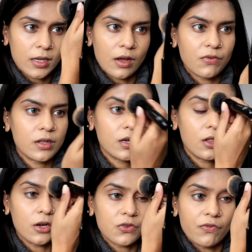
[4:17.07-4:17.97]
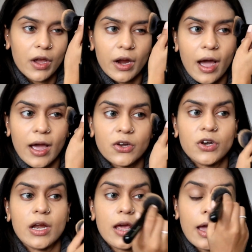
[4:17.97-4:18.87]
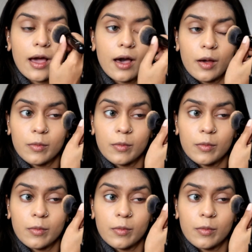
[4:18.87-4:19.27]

It definitely looks very hydrating.